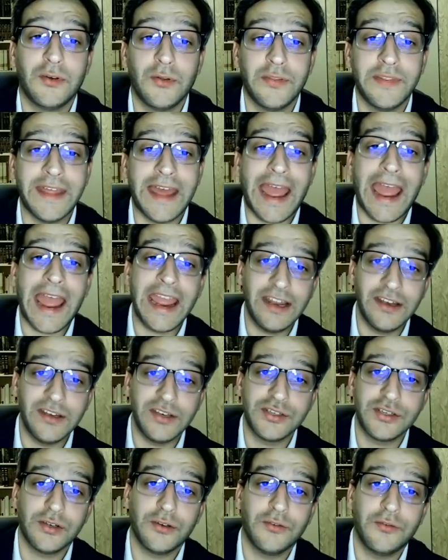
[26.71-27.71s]
on the
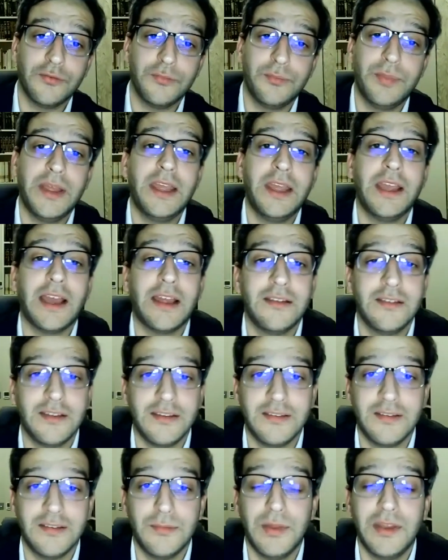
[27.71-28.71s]
edge of being
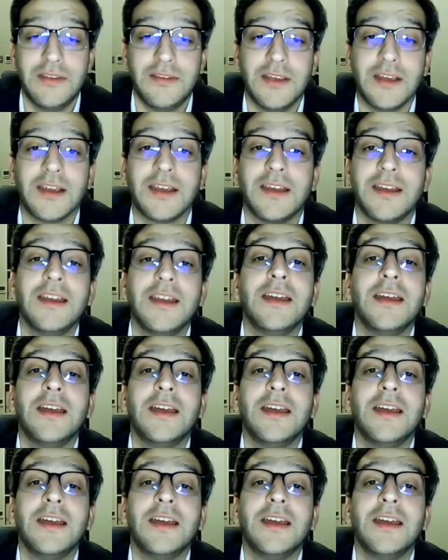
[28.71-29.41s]
anti-Semitic.